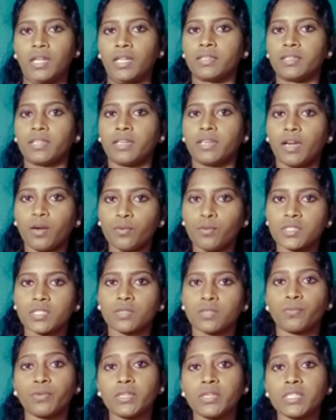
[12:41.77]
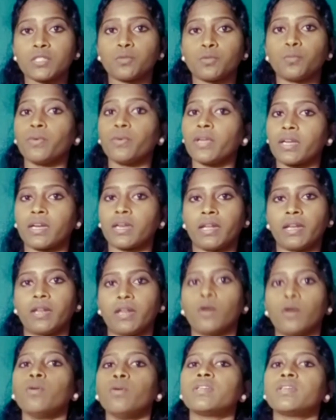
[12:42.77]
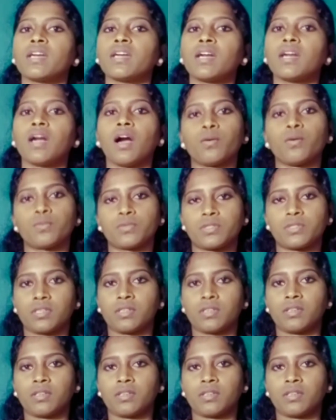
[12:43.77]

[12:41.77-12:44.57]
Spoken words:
the nouns which we cannot count.